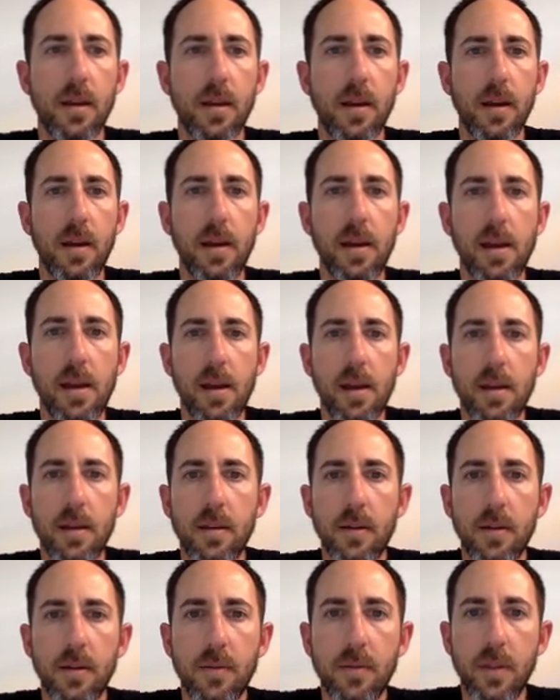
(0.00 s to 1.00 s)
And
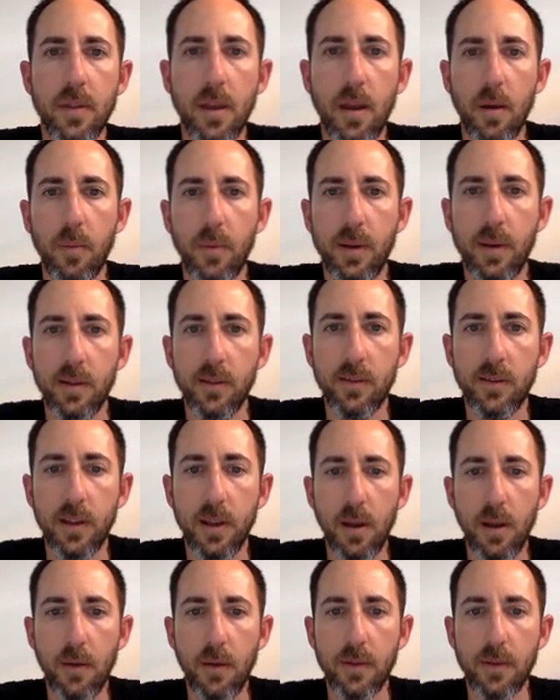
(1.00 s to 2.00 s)
we can see
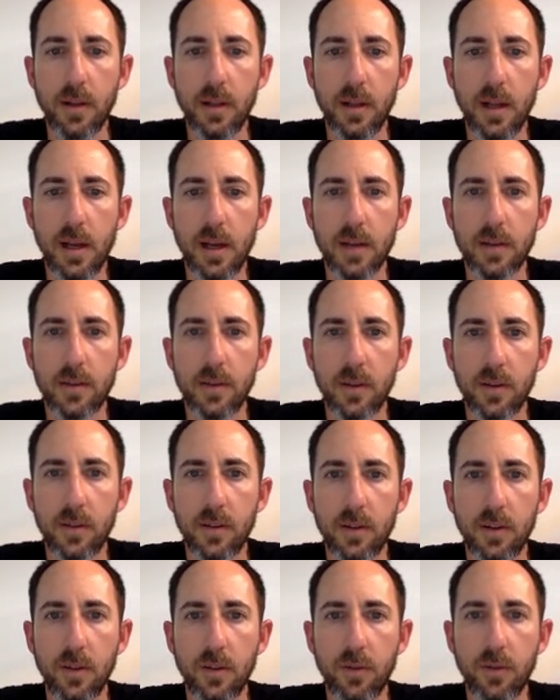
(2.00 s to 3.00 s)

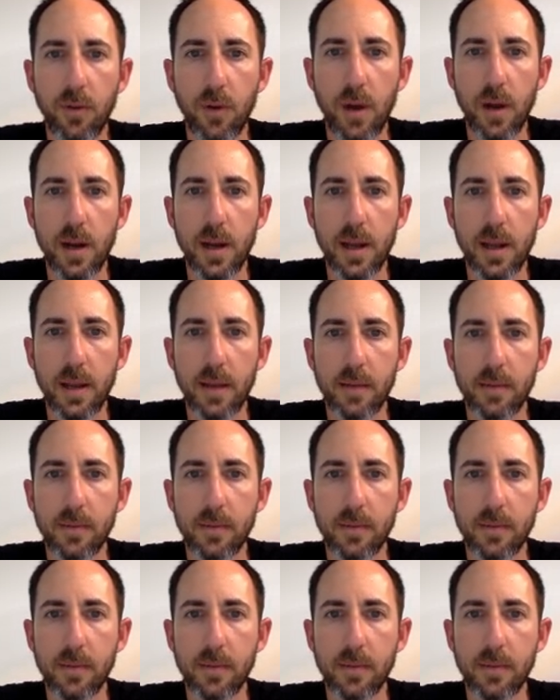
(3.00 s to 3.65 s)
since Friday,